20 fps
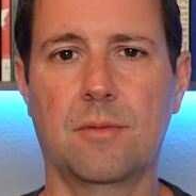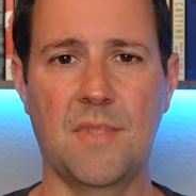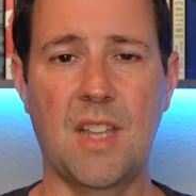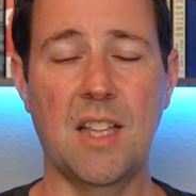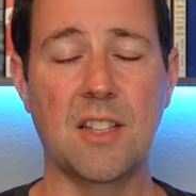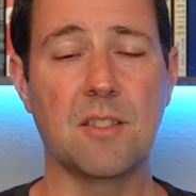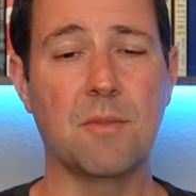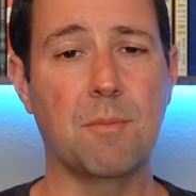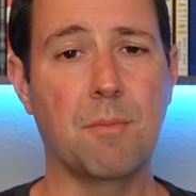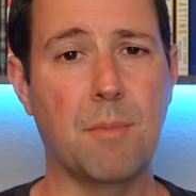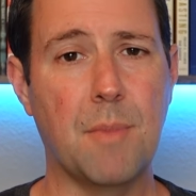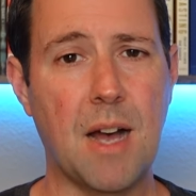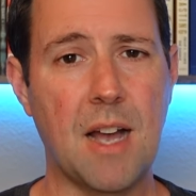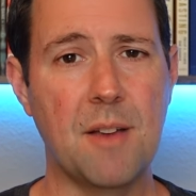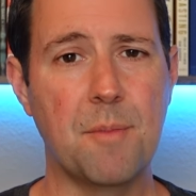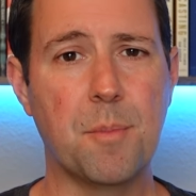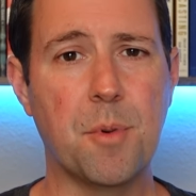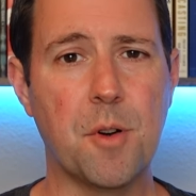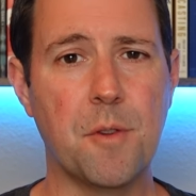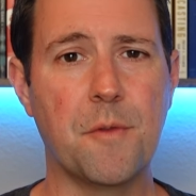That's
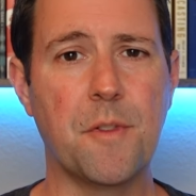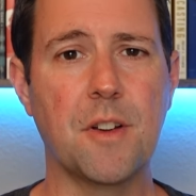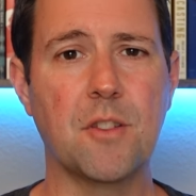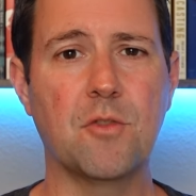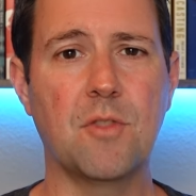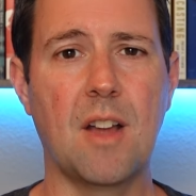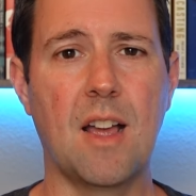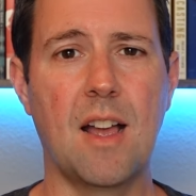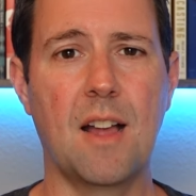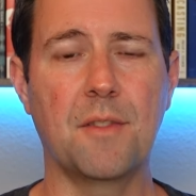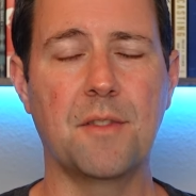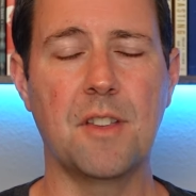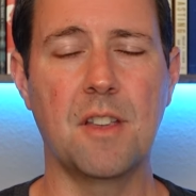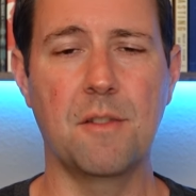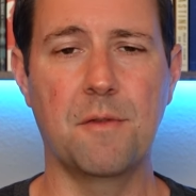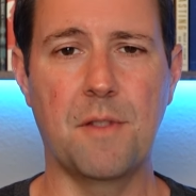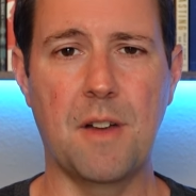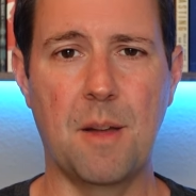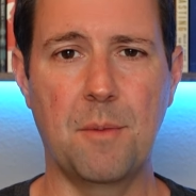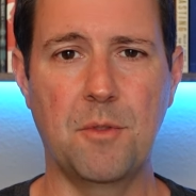my perfect draft
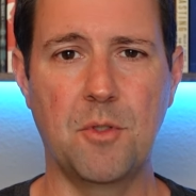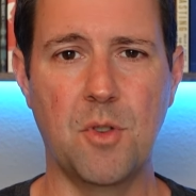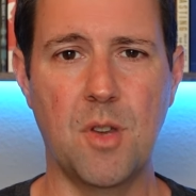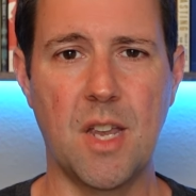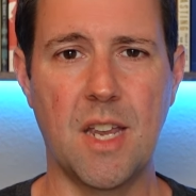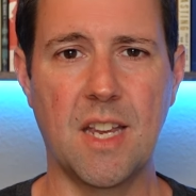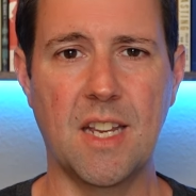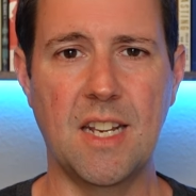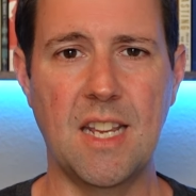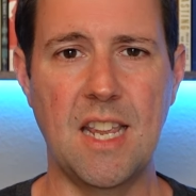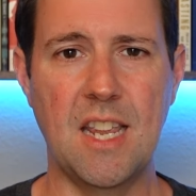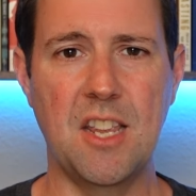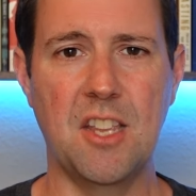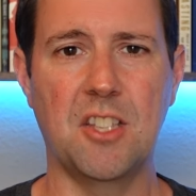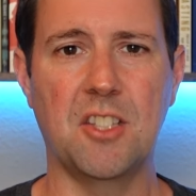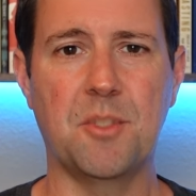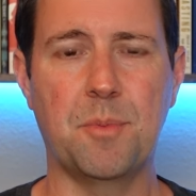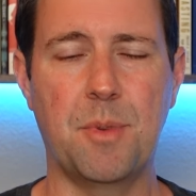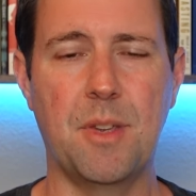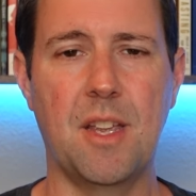if I'm doing an
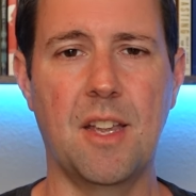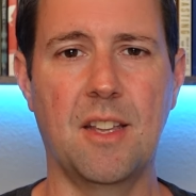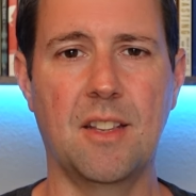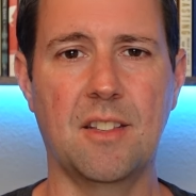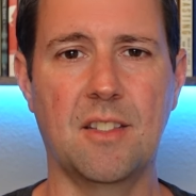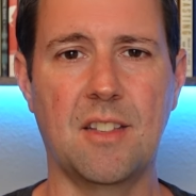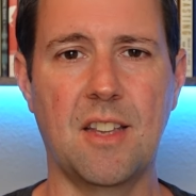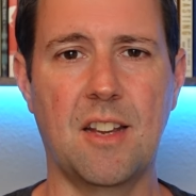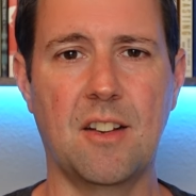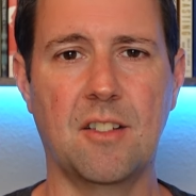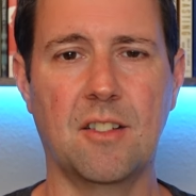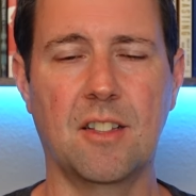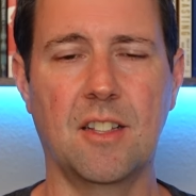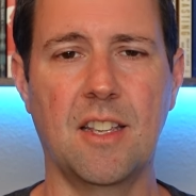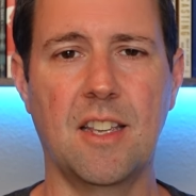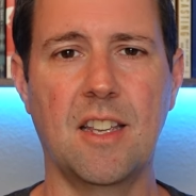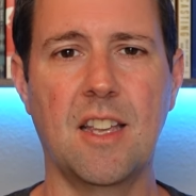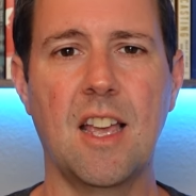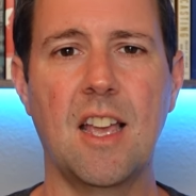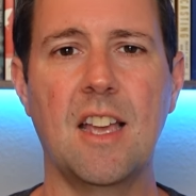ESPN standard
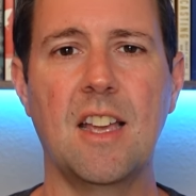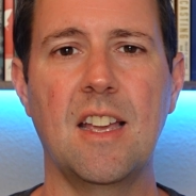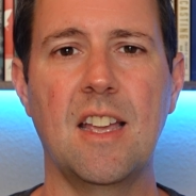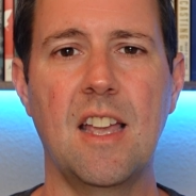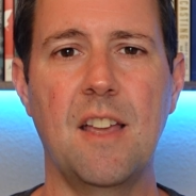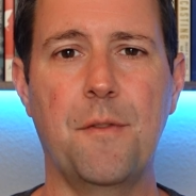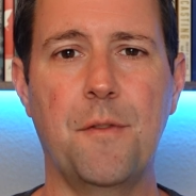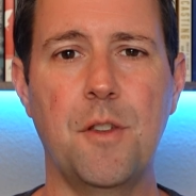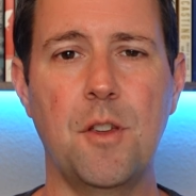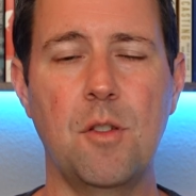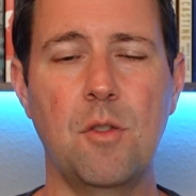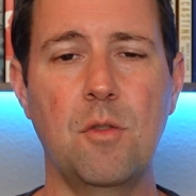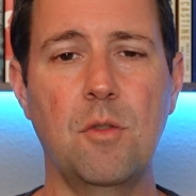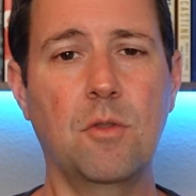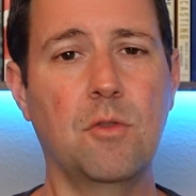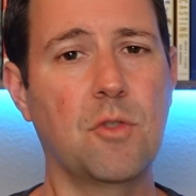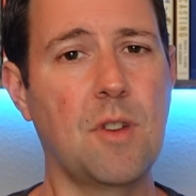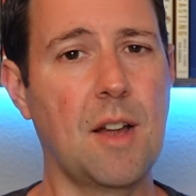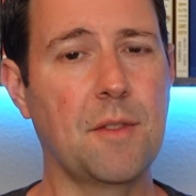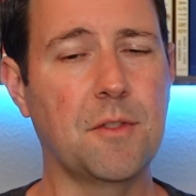league. If you
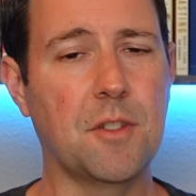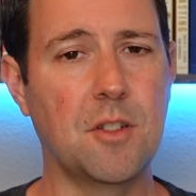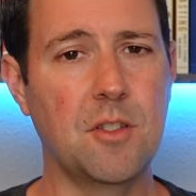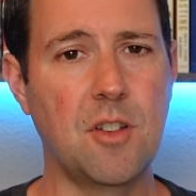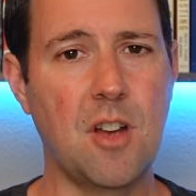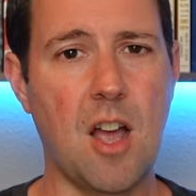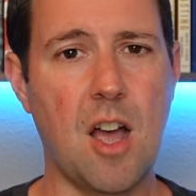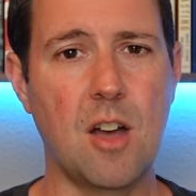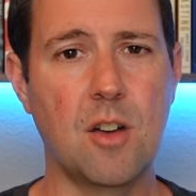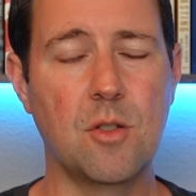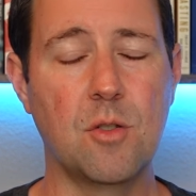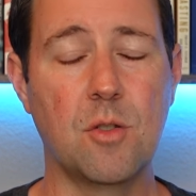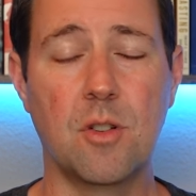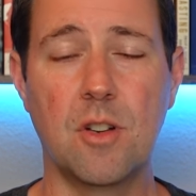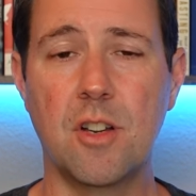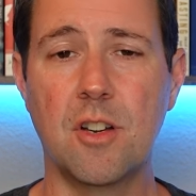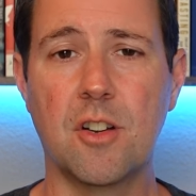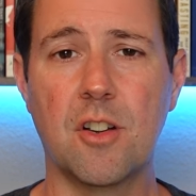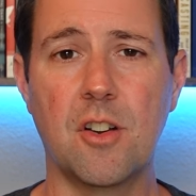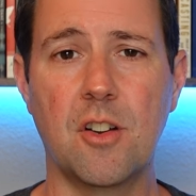draft on Yahoo or
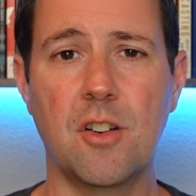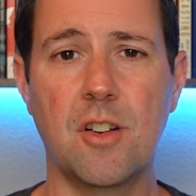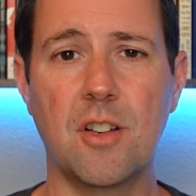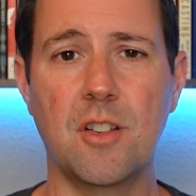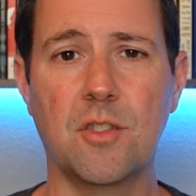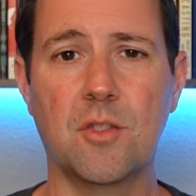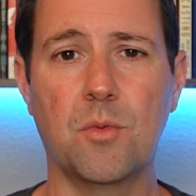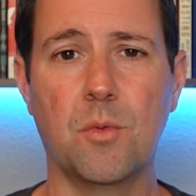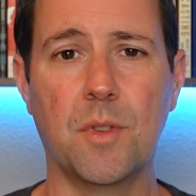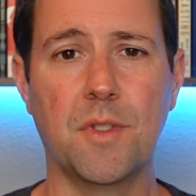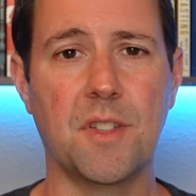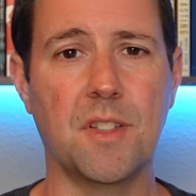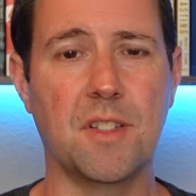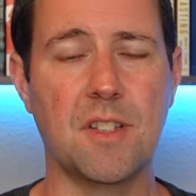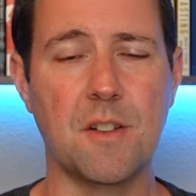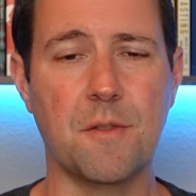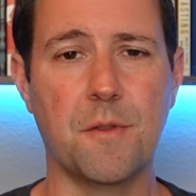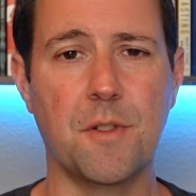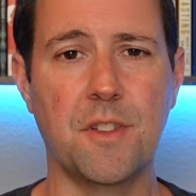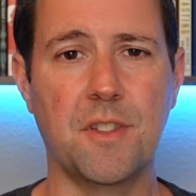you're curious what the
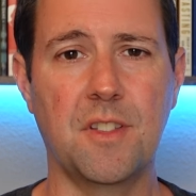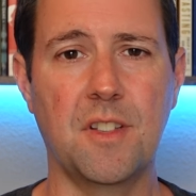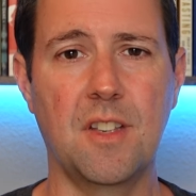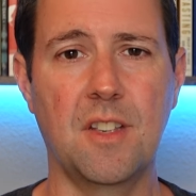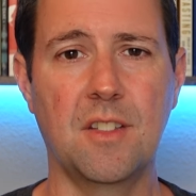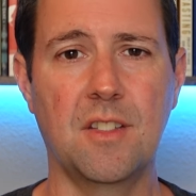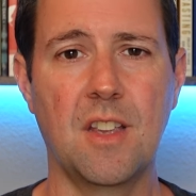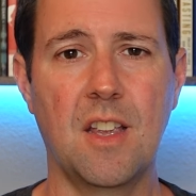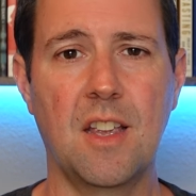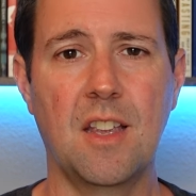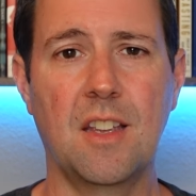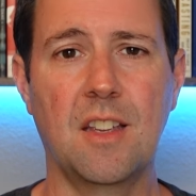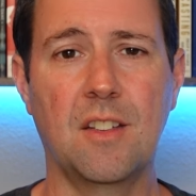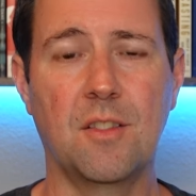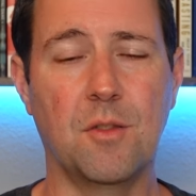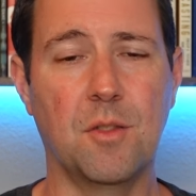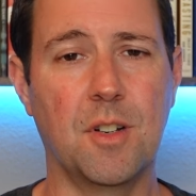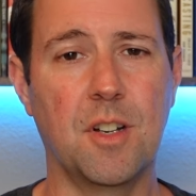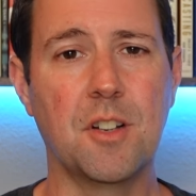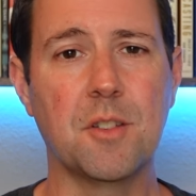difference is,
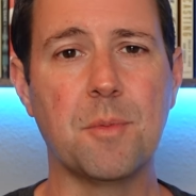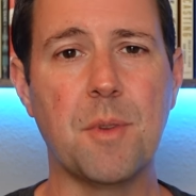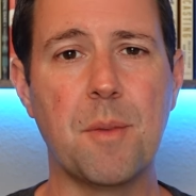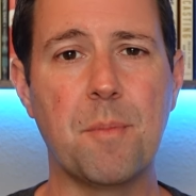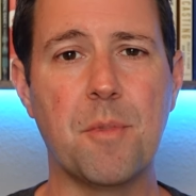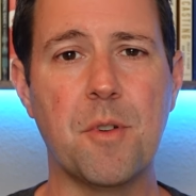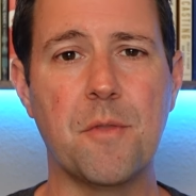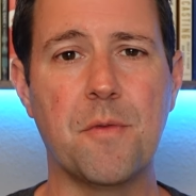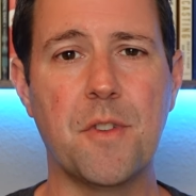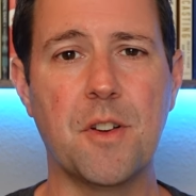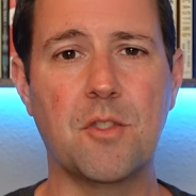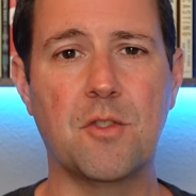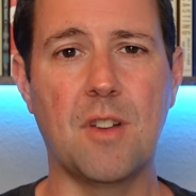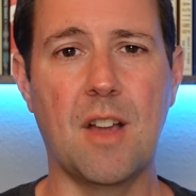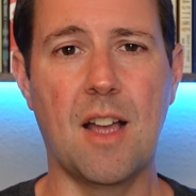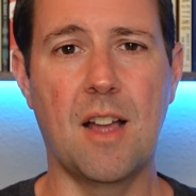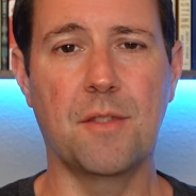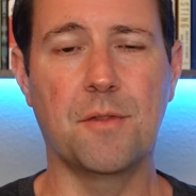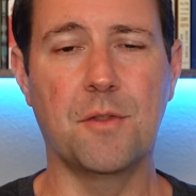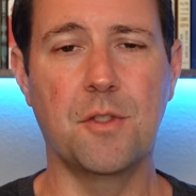well, here's my perfect
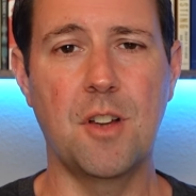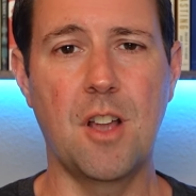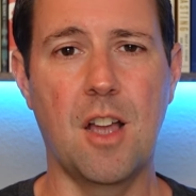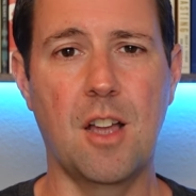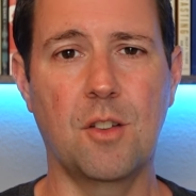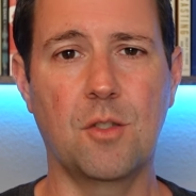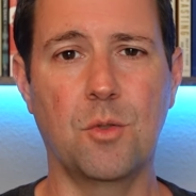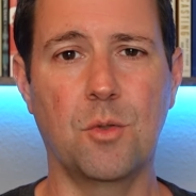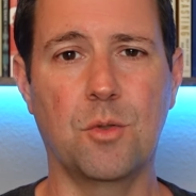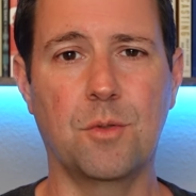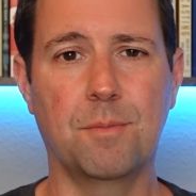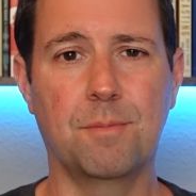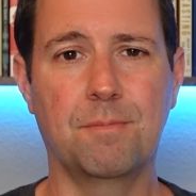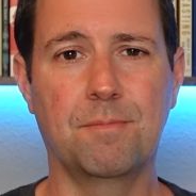draft for Yahoo.